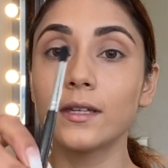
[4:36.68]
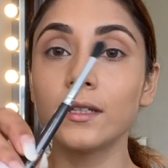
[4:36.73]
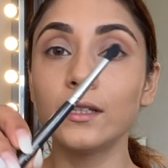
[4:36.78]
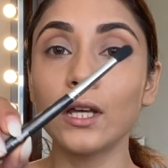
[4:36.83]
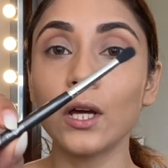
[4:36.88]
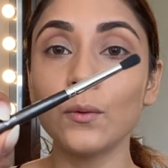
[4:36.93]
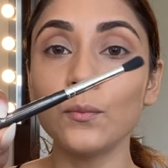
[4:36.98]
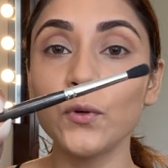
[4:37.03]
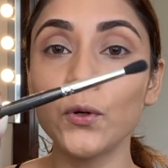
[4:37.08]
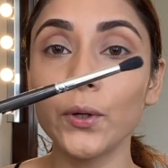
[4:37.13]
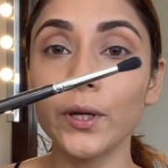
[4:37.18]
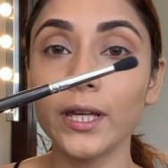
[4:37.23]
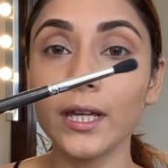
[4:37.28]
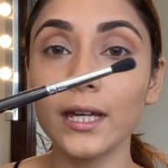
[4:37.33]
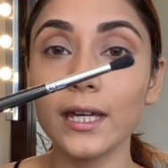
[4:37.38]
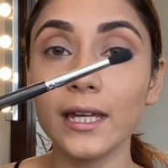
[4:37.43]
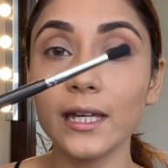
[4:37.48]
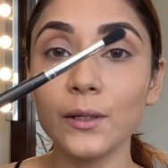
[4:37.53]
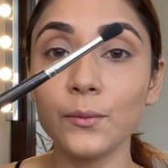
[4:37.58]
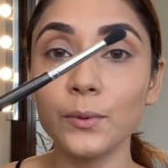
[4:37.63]
Now I'm going
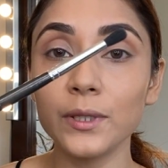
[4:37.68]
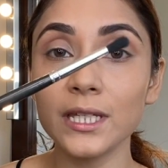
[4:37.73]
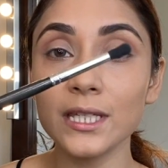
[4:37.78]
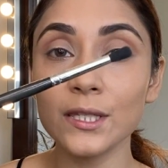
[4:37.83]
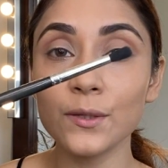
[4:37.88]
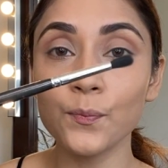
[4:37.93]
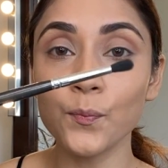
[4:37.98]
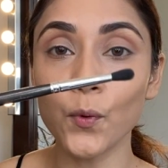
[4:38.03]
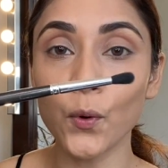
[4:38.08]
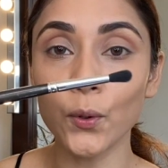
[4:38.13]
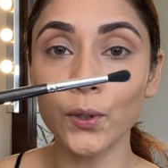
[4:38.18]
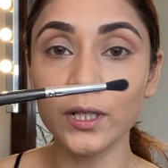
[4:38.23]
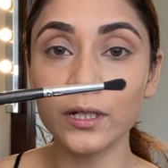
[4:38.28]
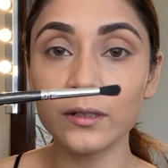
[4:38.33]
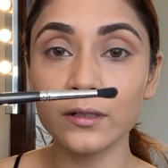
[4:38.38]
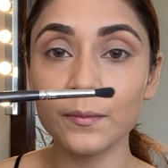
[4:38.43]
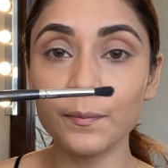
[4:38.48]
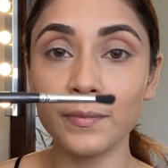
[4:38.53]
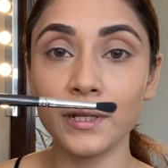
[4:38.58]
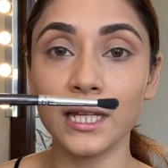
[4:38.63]
ahead with a
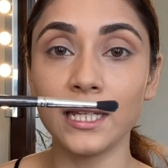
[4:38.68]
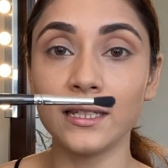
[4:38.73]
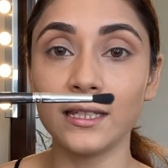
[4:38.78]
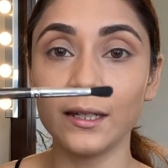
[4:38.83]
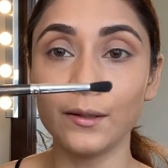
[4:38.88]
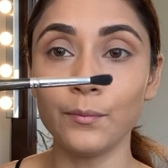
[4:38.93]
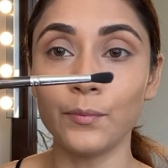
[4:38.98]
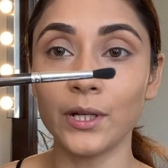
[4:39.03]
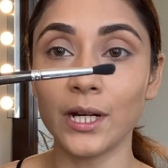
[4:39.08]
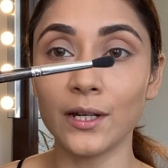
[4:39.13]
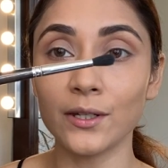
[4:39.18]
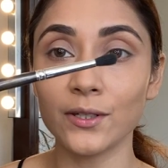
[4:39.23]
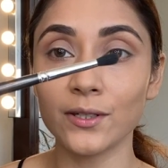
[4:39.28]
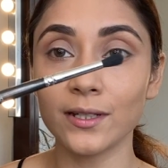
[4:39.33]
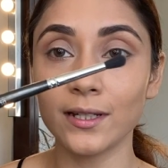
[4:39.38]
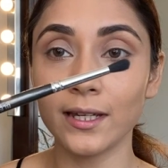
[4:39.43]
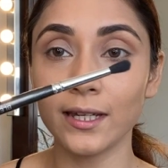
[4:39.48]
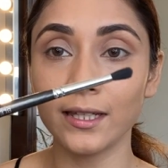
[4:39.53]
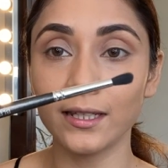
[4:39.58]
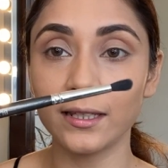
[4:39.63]
smaller blending brush
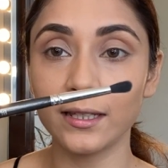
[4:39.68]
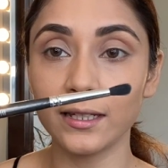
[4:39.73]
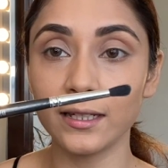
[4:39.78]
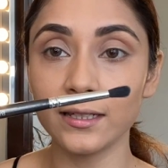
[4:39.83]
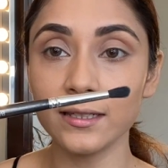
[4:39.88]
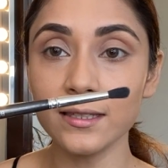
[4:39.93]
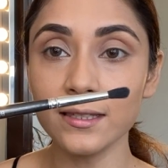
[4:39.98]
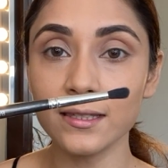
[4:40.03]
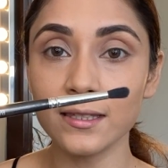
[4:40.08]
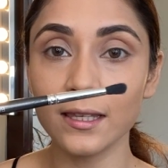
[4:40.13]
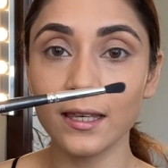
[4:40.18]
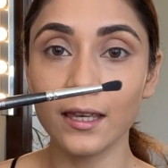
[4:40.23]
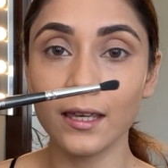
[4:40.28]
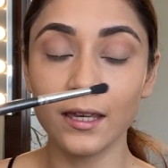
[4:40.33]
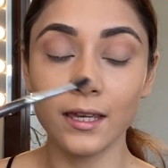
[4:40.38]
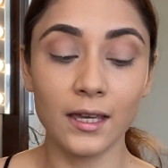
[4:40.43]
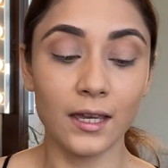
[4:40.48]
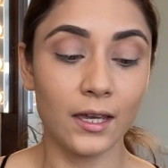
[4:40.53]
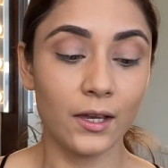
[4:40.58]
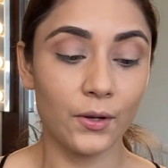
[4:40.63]
like this.
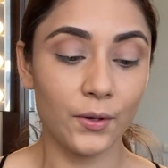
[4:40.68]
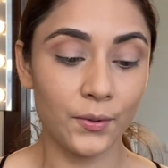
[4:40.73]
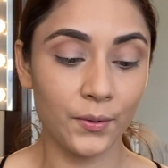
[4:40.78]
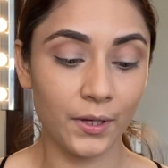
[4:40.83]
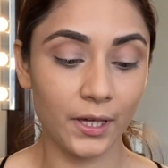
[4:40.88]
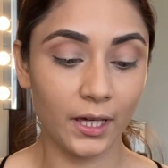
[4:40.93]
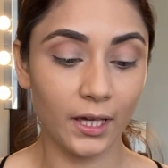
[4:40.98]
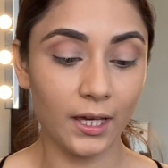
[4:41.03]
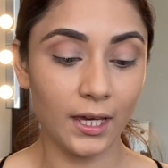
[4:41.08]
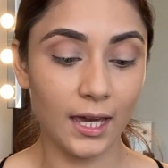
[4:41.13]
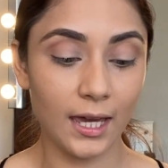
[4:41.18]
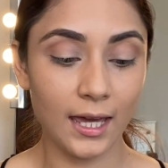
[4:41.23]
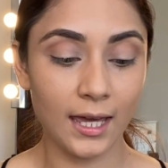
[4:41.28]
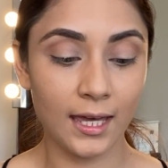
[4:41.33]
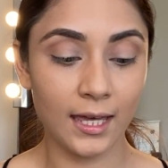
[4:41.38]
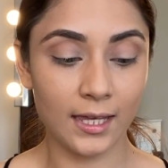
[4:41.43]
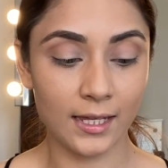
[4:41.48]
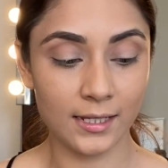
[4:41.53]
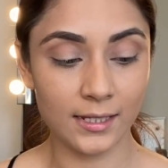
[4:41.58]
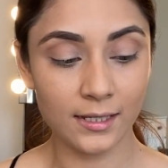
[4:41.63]
Okay,
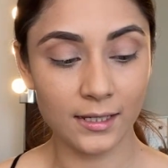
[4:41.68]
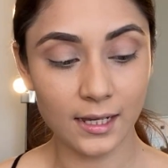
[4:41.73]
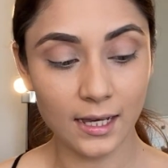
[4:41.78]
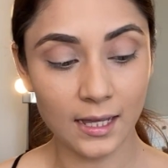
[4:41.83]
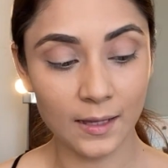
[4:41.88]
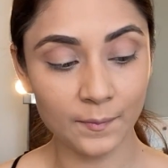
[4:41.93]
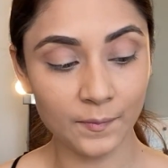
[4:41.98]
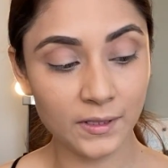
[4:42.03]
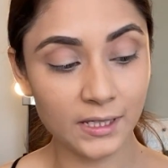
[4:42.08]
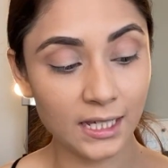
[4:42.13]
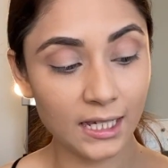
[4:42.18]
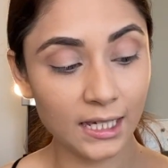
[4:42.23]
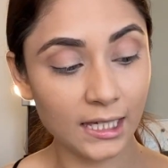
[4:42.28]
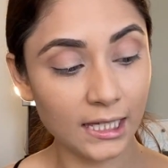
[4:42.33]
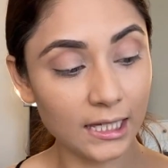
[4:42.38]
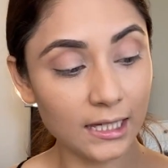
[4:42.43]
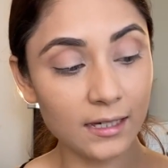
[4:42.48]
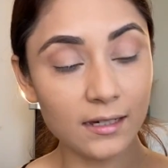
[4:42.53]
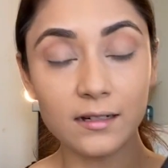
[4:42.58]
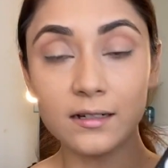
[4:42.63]
and I'm
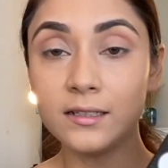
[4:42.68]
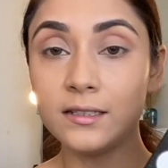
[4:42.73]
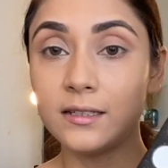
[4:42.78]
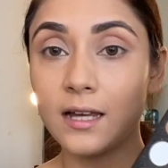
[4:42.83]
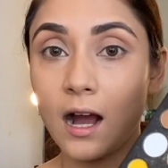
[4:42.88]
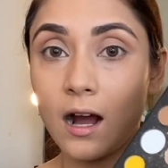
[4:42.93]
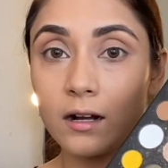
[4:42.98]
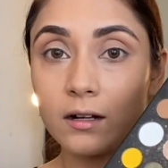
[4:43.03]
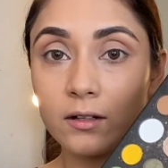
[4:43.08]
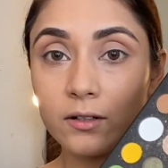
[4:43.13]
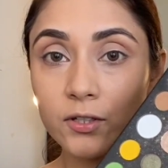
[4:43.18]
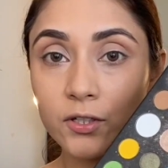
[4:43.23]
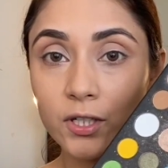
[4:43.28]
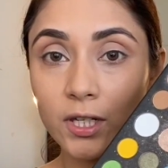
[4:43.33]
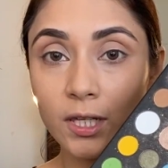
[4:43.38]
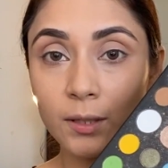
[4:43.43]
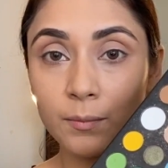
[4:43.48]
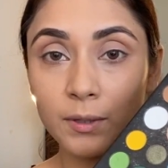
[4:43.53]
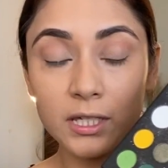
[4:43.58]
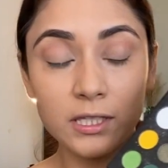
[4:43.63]
taking a darker
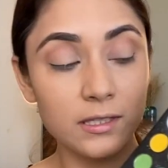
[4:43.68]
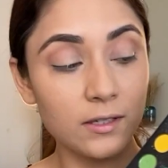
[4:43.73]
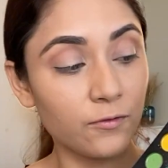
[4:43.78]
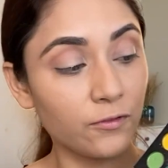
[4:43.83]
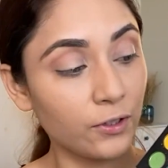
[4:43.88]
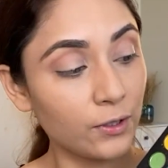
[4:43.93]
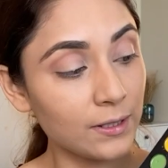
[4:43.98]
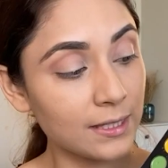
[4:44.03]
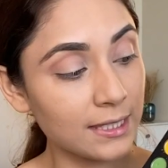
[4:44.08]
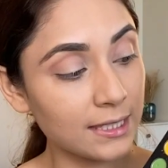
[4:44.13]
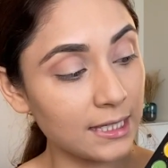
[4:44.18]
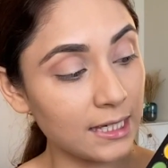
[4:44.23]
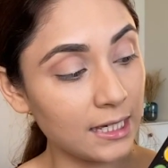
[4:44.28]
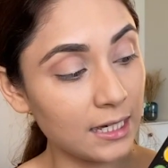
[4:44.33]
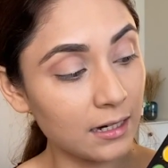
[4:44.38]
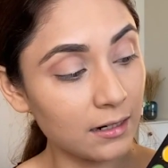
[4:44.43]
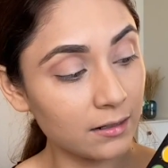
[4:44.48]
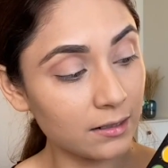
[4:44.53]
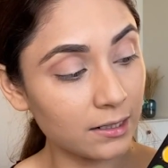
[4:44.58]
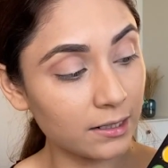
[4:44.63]
shade because if you'll see
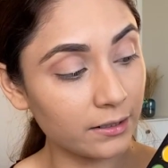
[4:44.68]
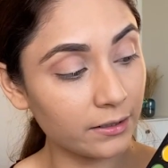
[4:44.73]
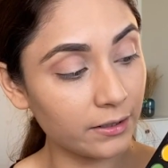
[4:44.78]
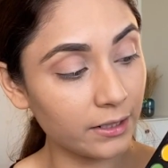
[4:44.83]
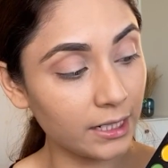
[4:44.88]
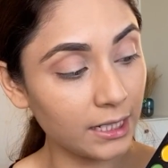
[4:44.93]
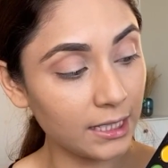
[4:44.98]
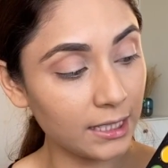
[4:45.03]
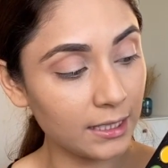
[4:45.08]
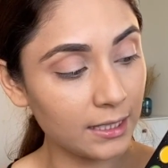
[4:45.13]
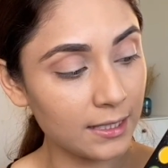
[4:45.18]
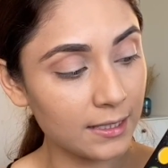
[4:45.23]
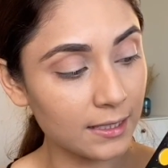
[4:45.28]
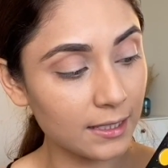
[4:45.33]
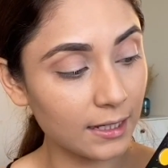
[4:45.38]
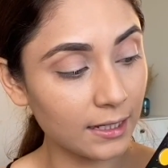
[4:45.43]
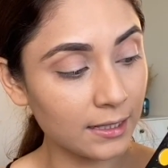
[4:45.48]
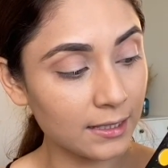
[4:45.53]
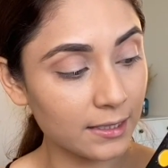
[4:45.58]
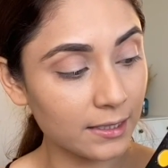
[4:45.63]
her crease,
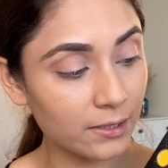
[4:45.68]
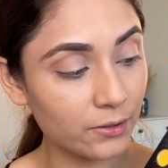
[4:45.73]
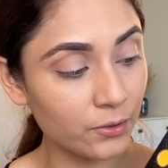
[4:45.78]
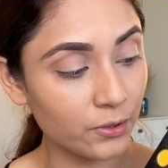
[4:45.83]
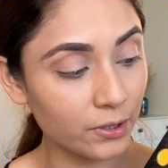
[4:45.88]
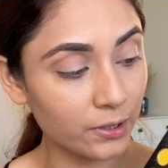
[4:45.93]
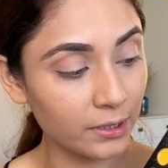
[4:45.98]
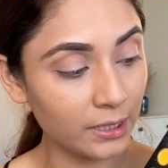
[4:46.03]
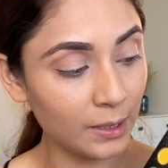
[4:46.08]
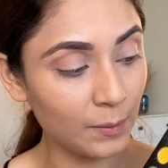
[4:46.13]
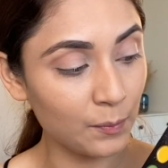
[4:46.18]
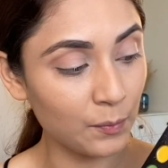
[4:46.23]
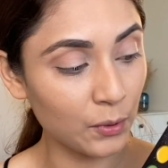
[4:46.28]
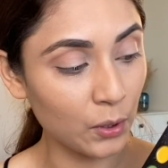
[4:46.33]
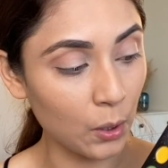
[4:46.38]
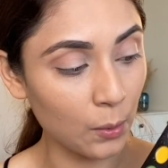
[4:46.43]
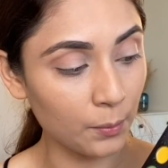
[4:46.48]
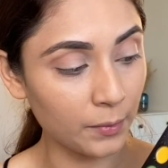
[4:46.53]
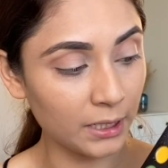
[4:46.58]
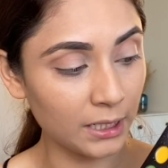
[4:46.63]
it's really
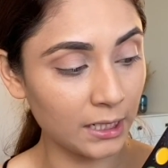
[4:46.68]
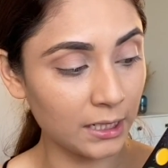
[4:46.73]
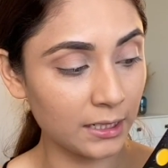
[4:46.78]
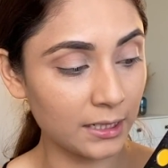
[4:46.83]
prominent.